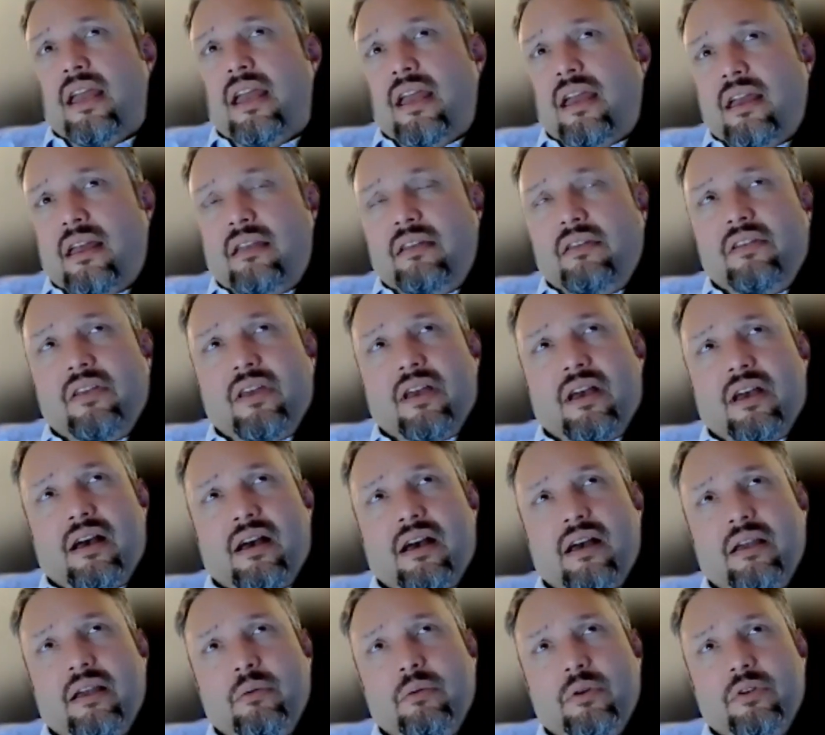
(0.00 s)
And
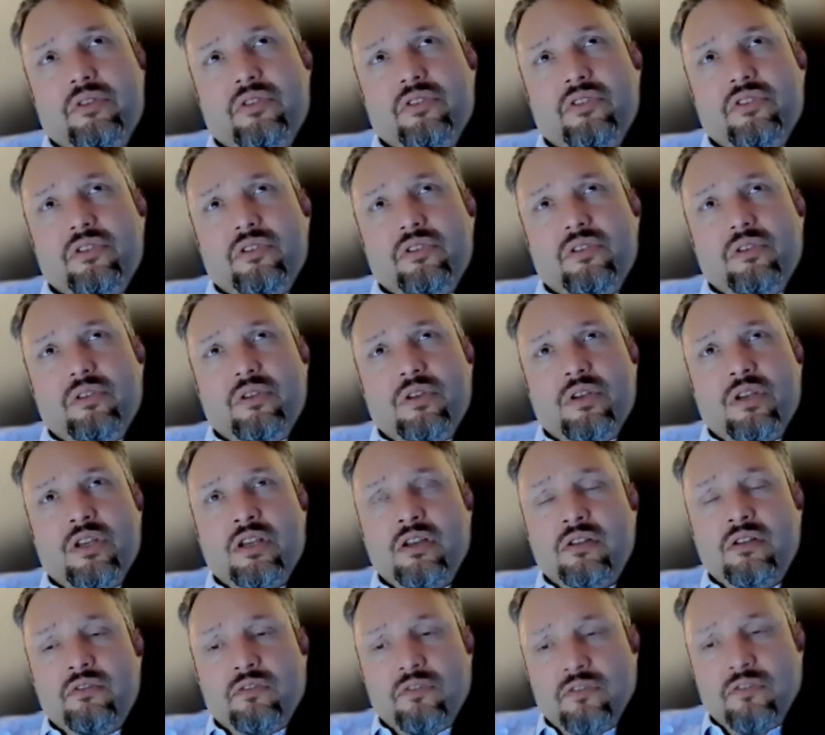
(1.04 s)
I was
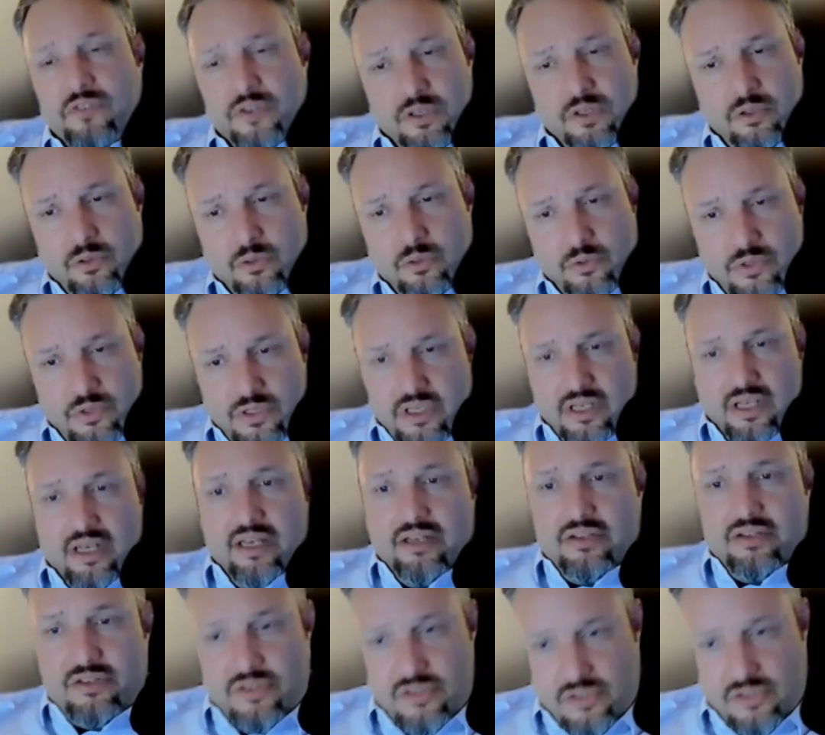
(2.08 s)
confused
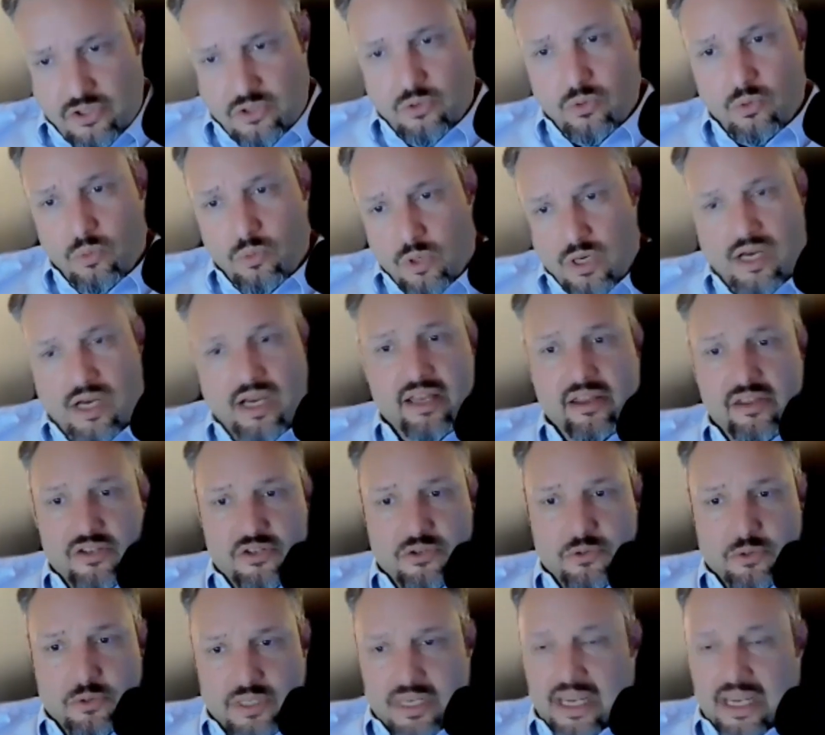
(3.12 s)
as to why
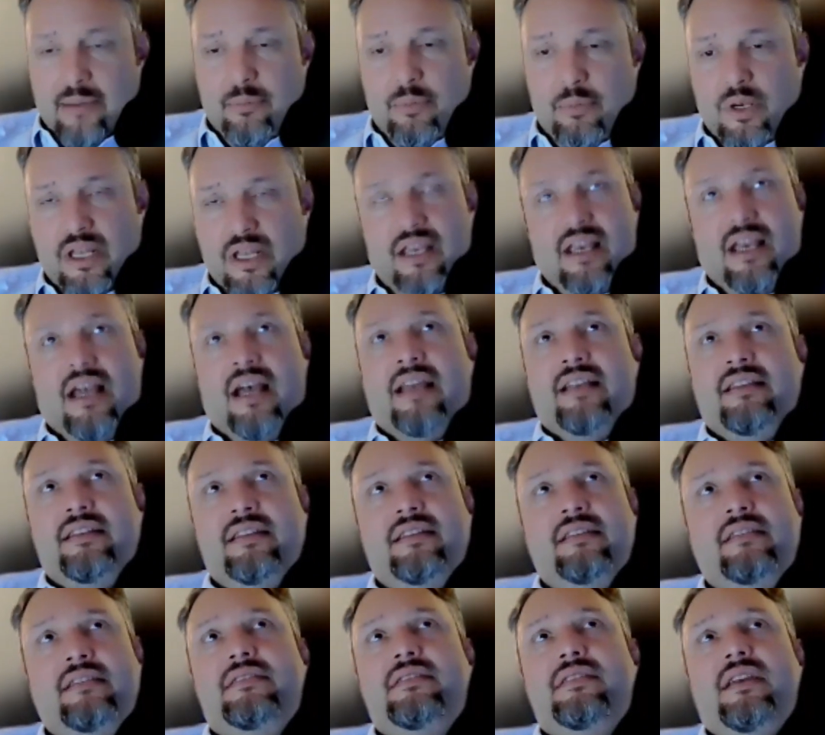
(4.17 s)
this was happening. I
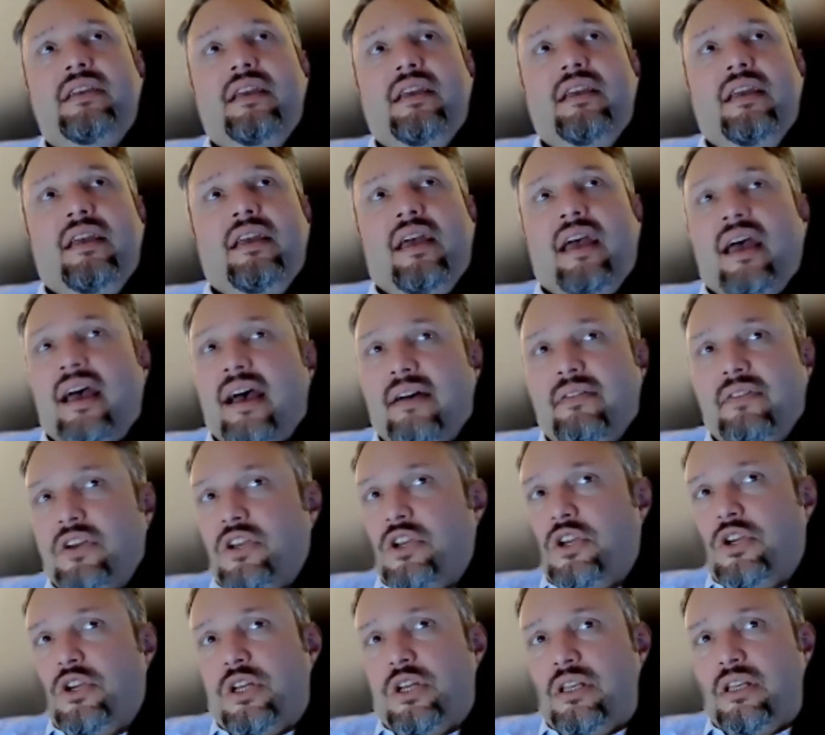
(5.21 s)
didn't have a
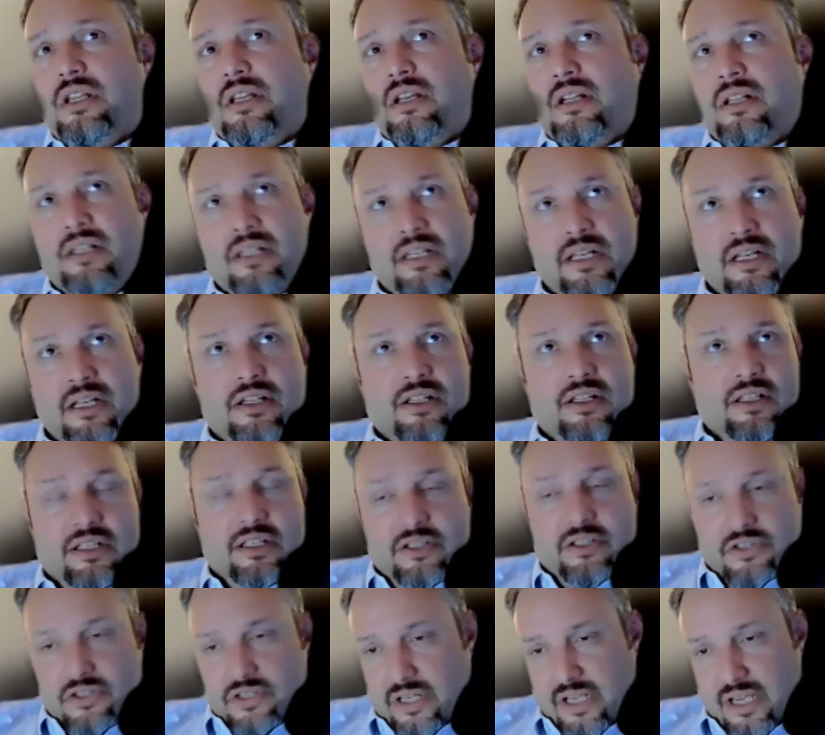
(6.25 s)
good clinical
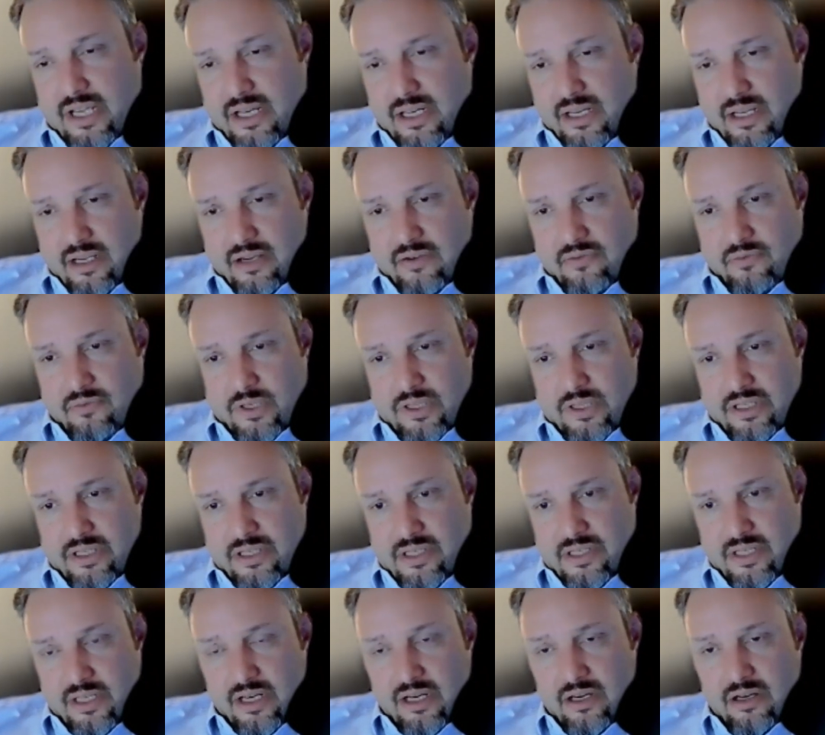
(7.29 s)
understanding of what the
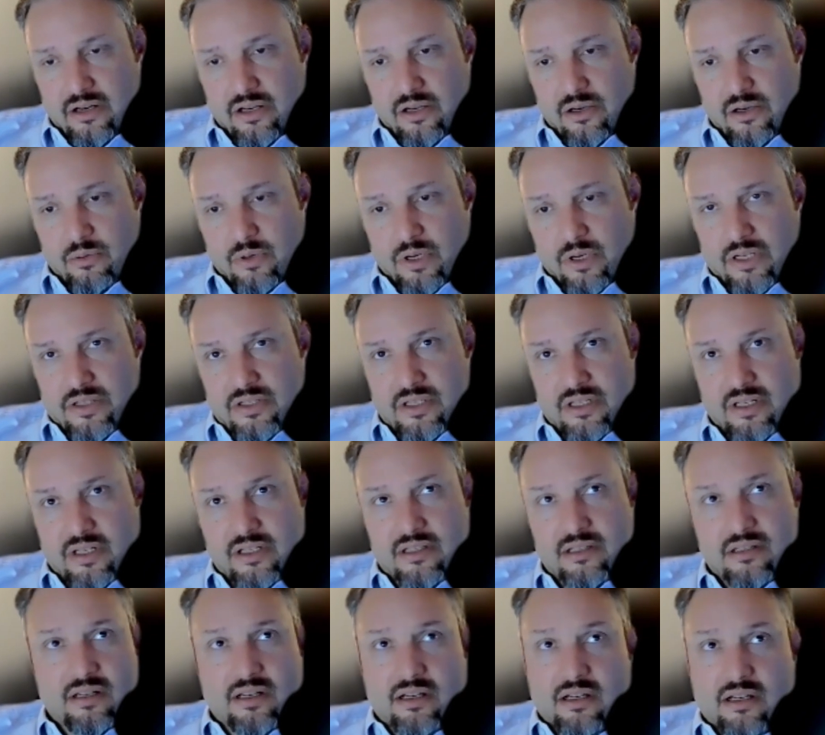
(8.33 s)
scenario was. And
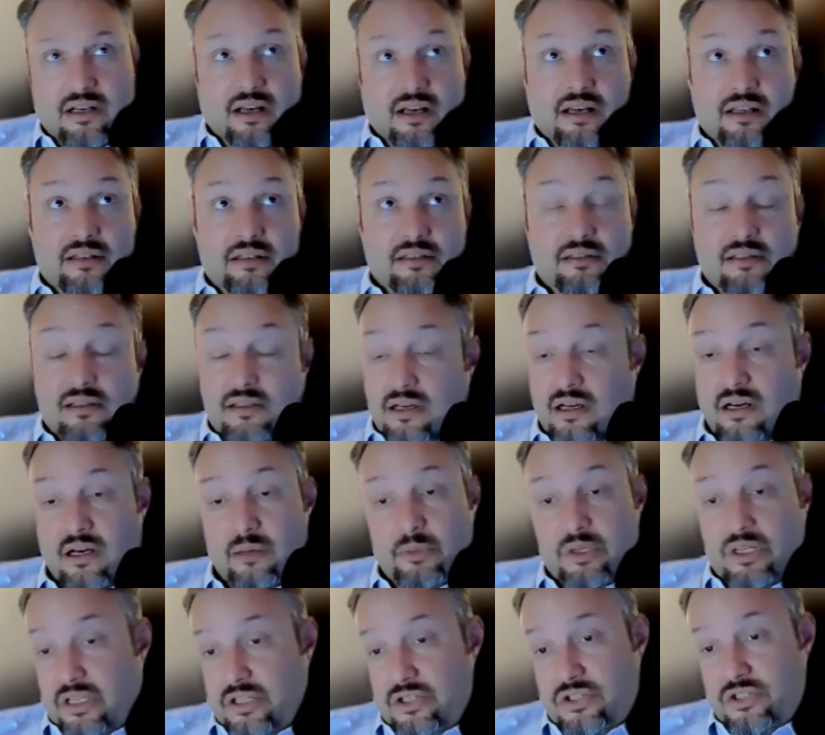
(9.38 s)
it's not an
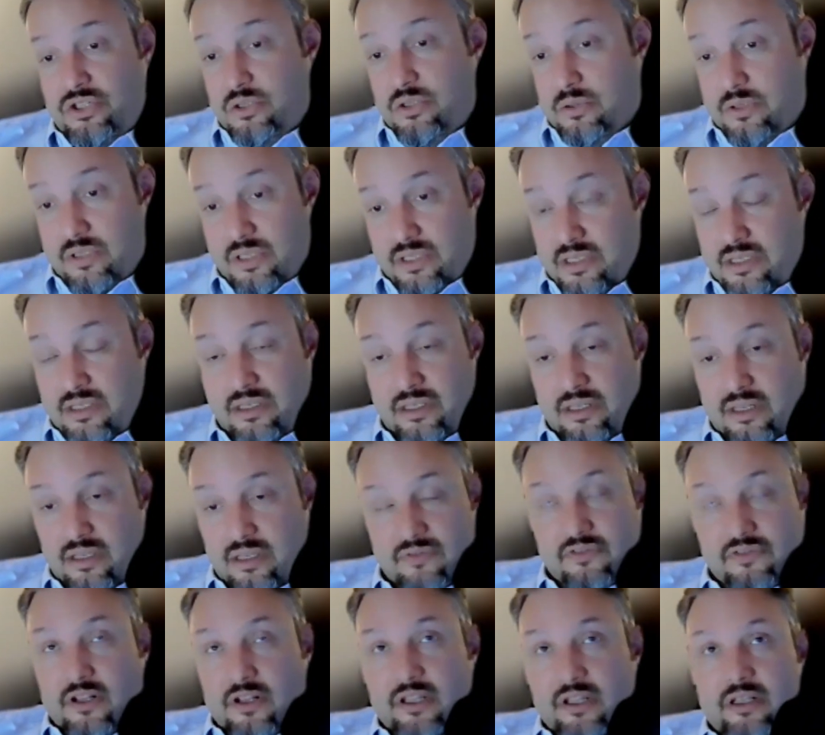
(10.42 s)
uncommon issue to see a
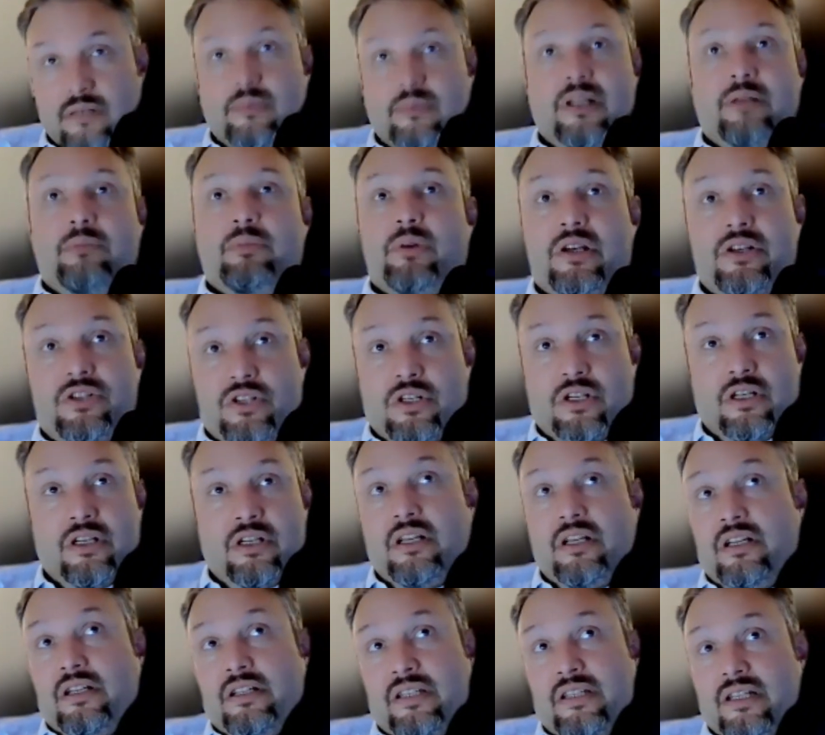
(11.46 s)
fall in blood pressure
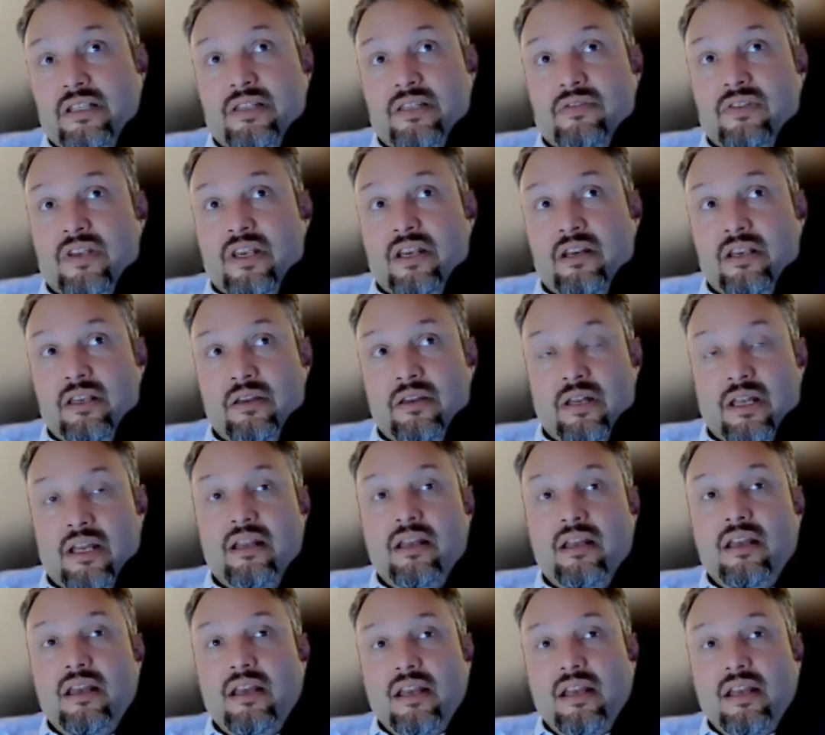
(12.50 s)
in an intensive care unit.